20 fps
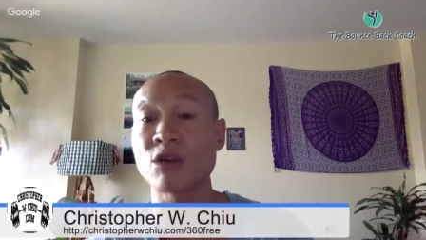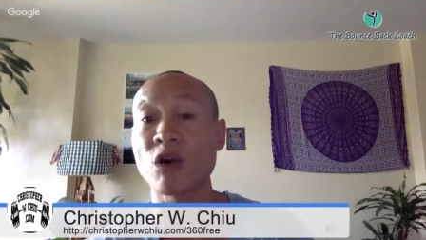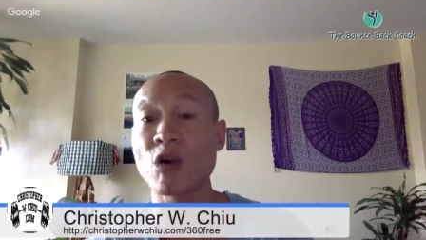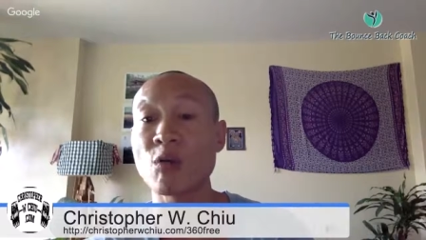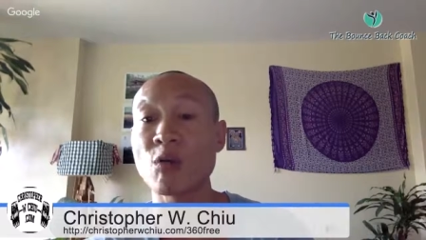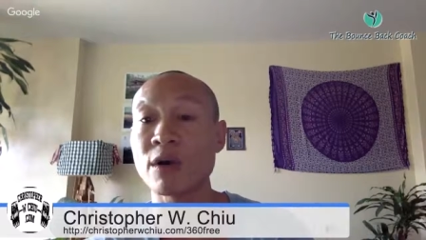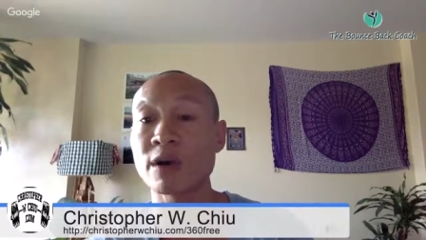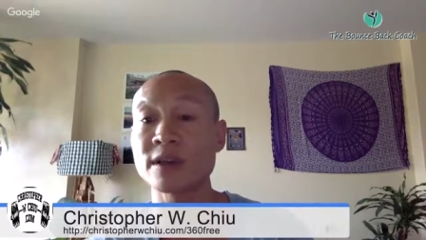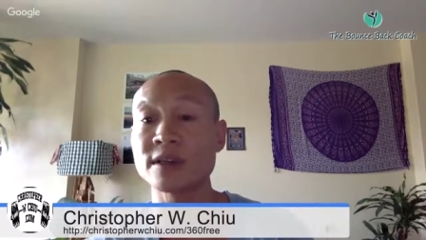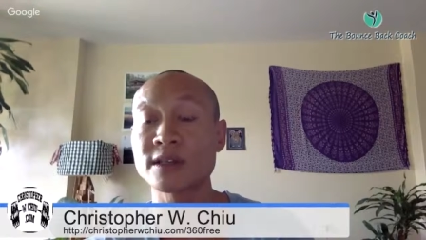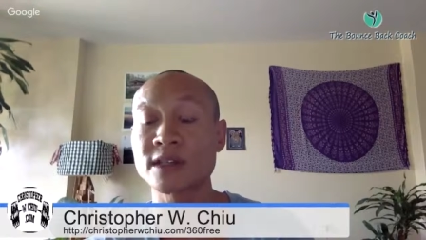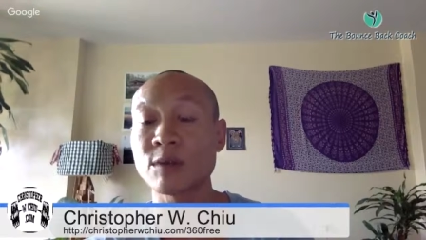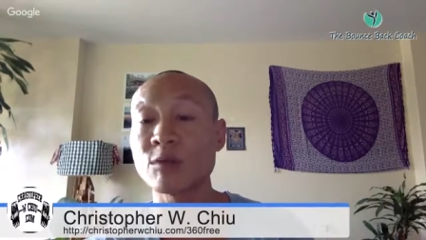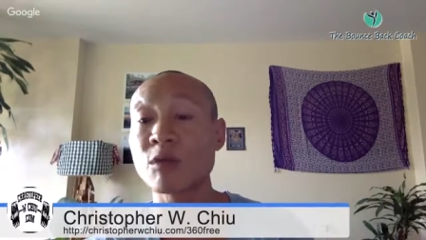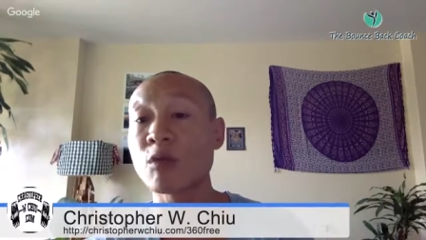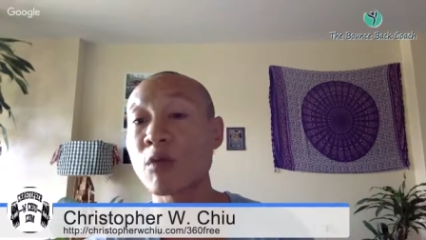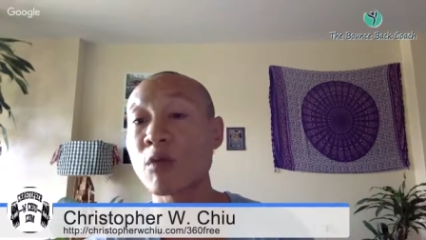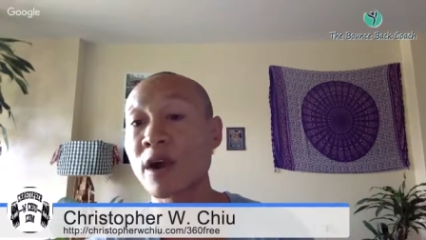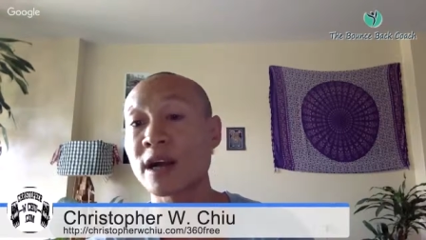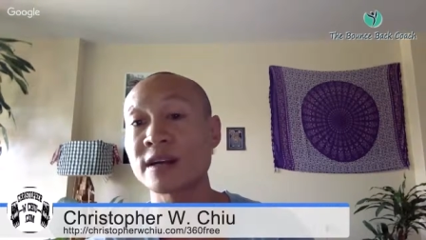All work, some
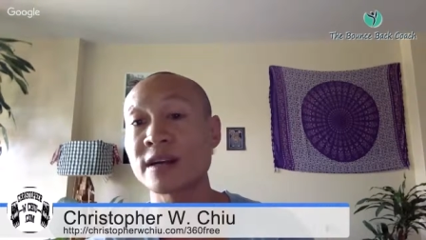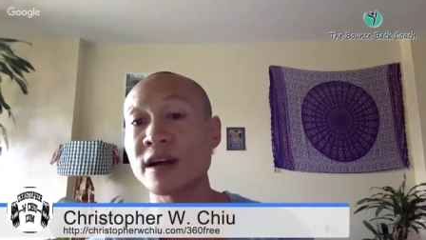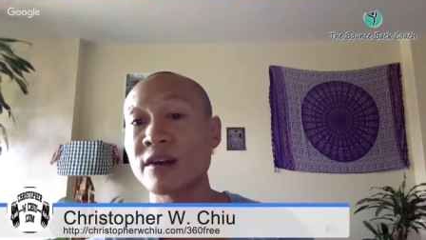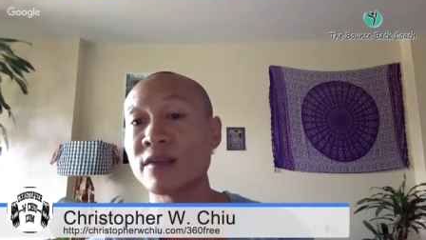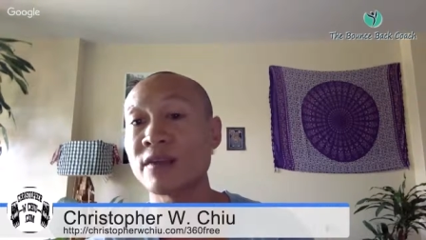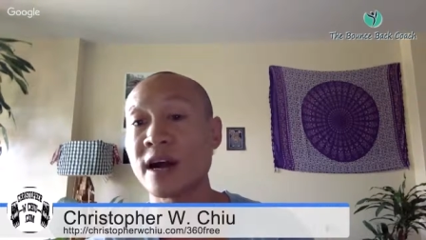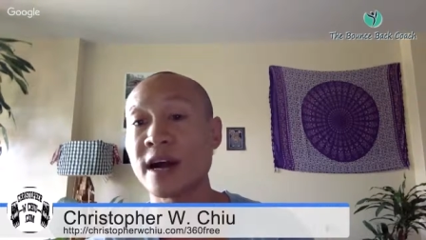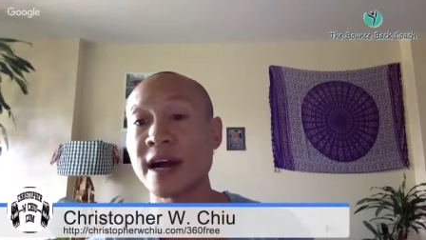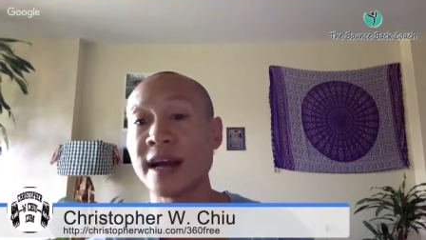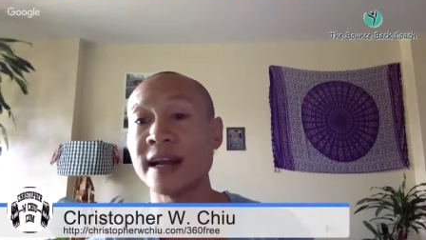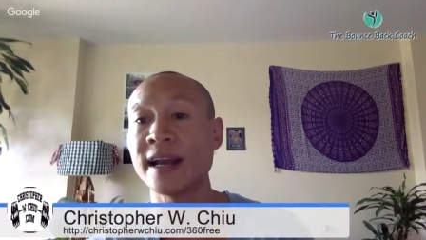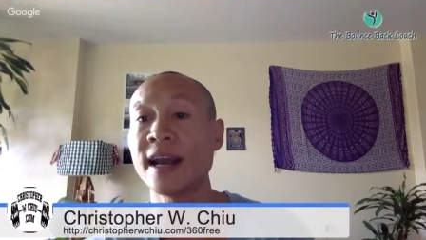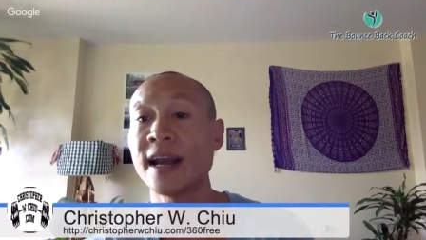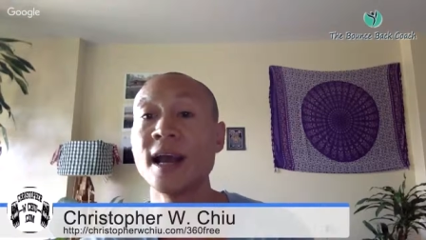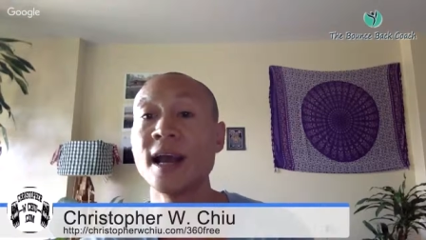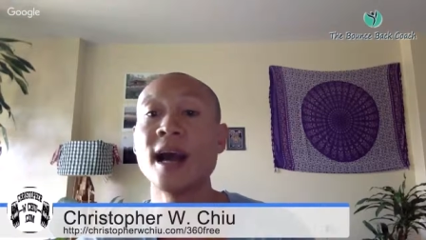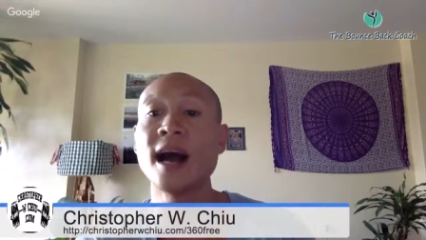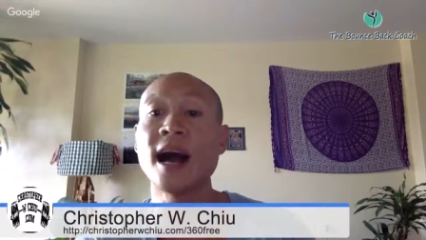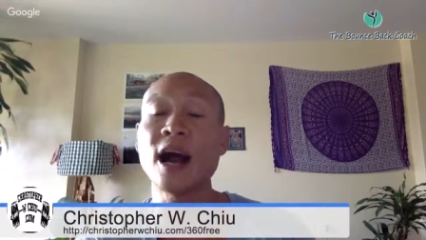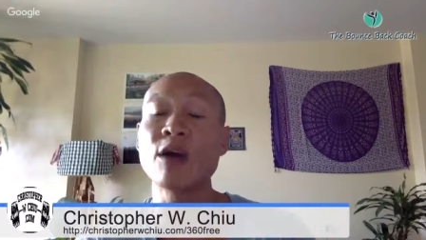were working online.
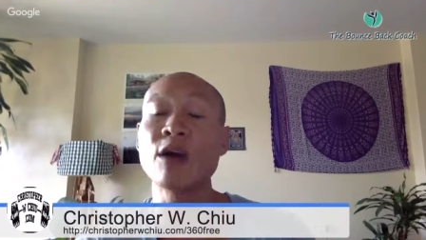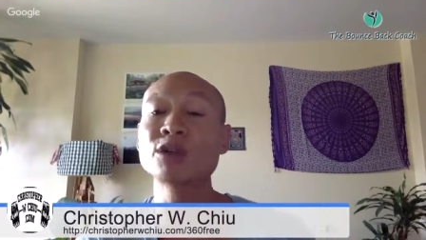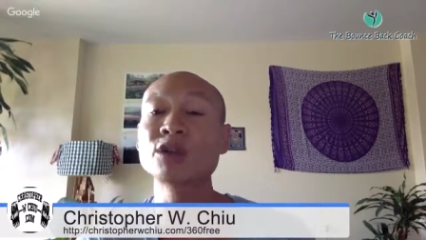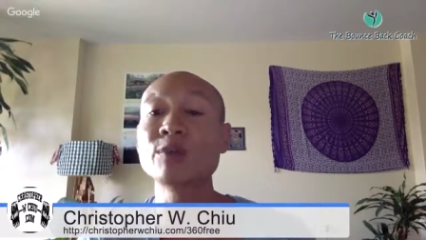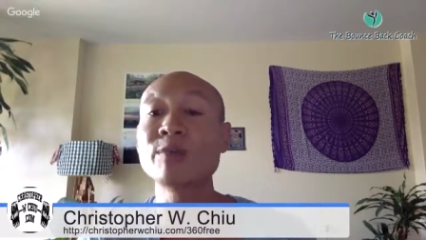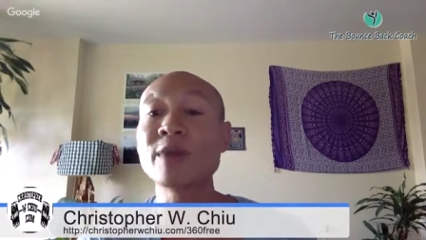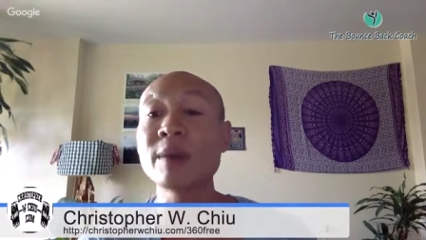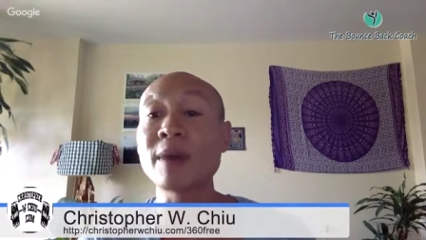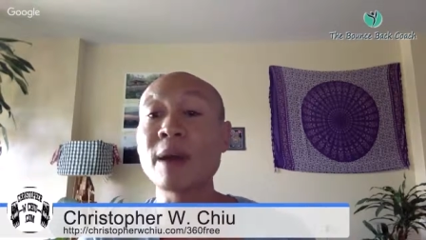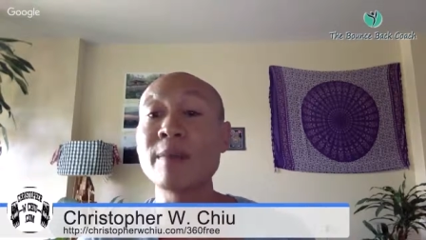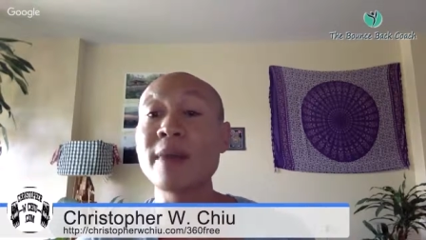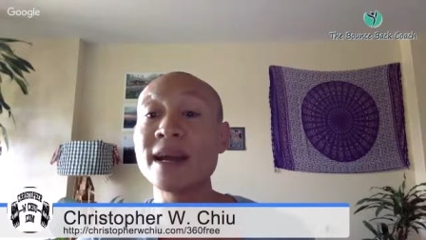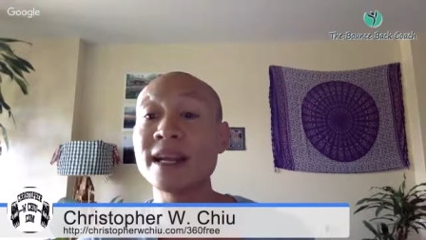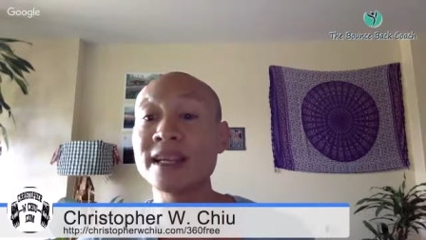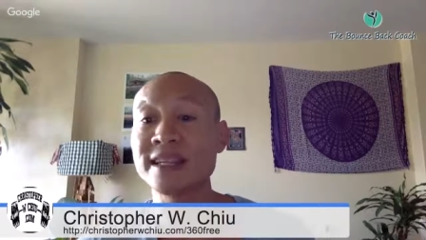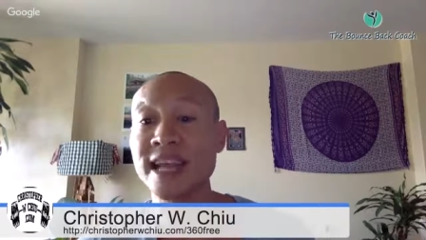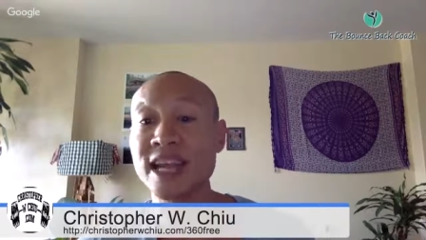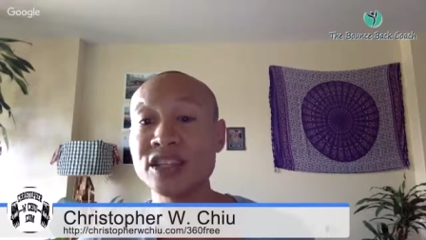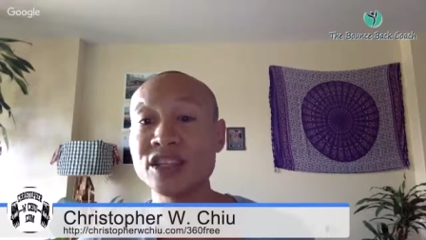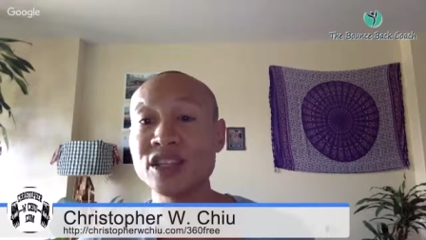I also met my
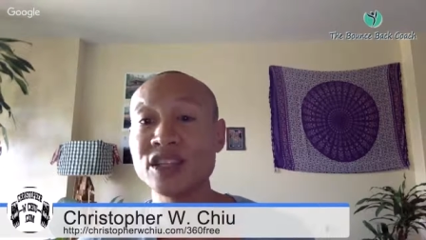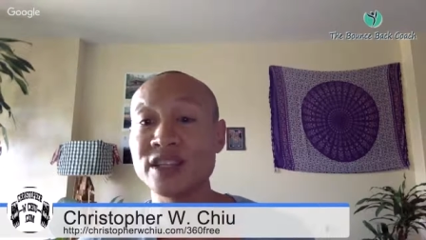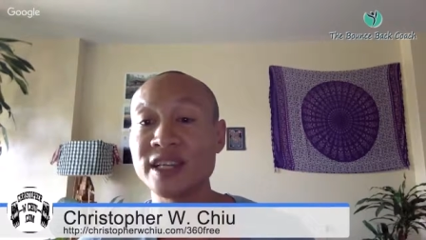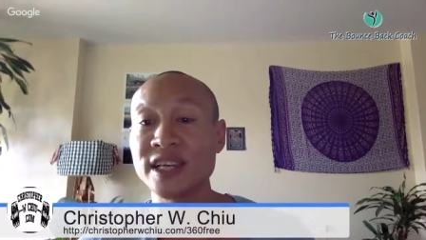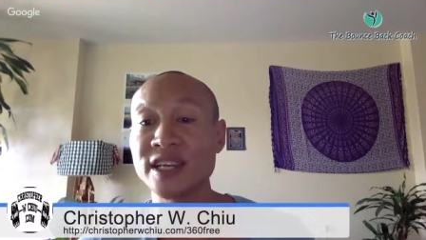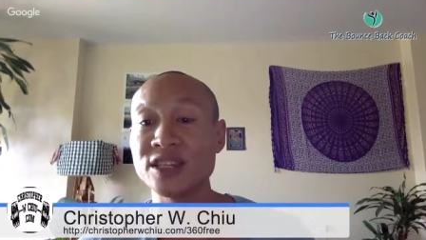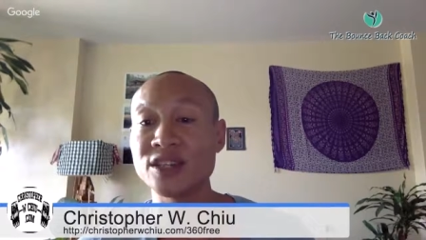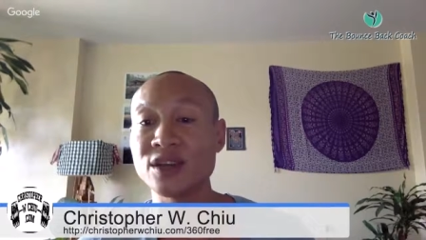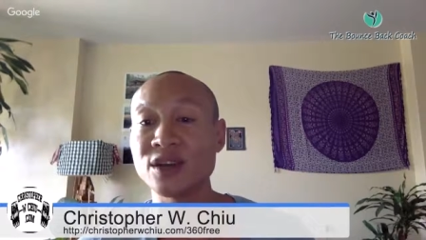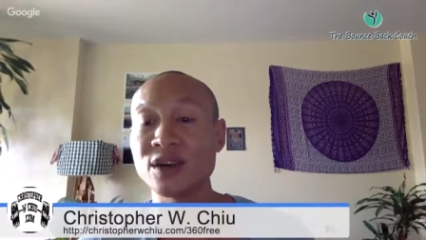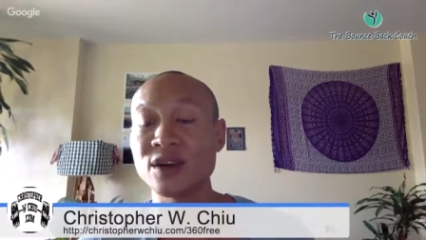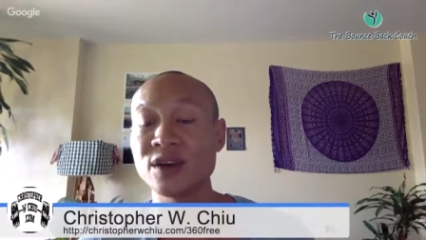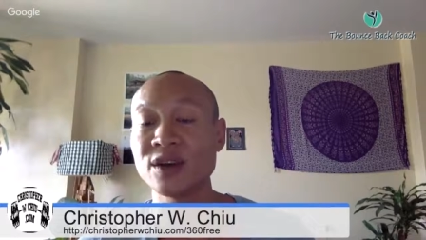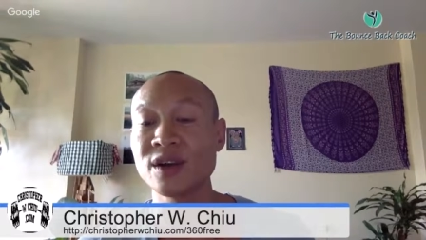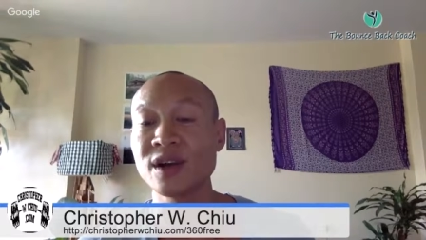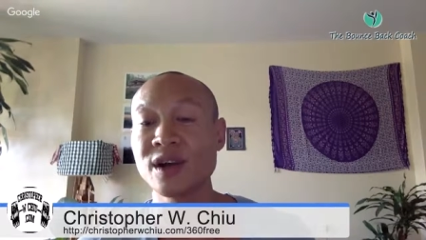meditation teacher,